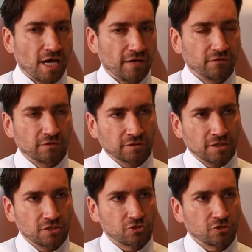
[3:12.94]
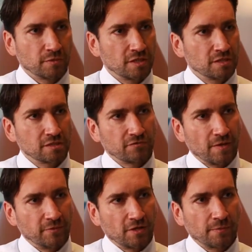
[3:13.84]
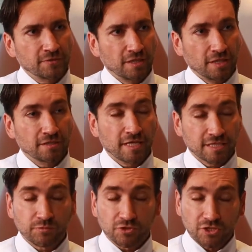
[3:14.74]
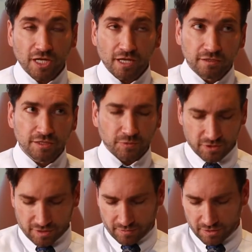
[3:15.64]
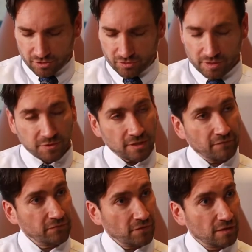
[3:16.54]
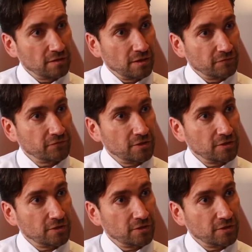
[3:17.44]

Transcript: I have long instruments, fiber optic. It takes more challenge because sometimes the ribs have a lot of